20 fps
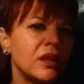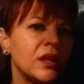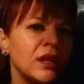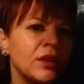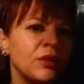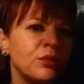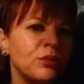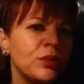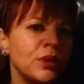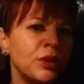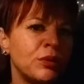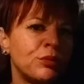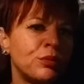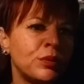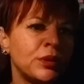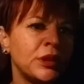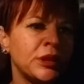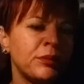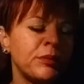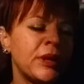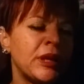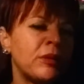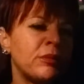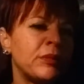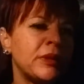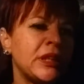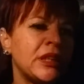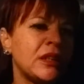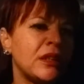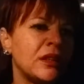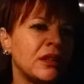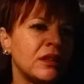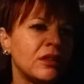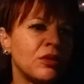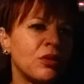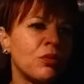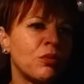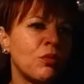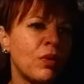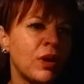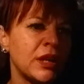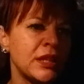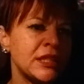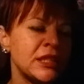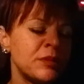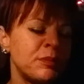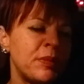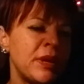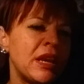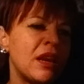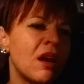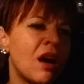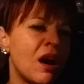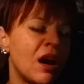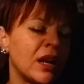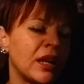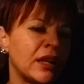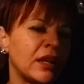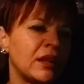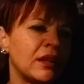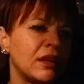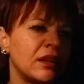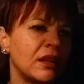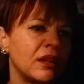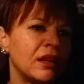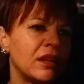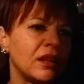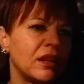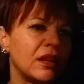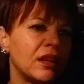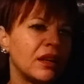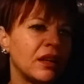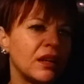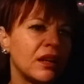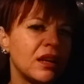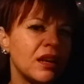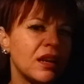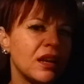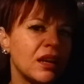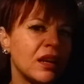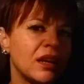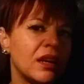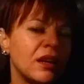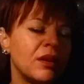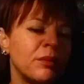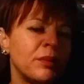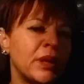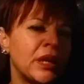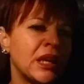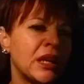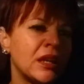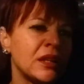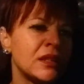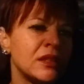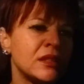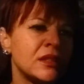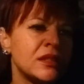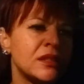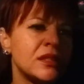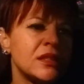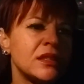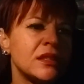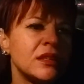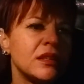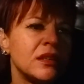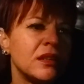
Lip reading: it really made me want to speak on it, because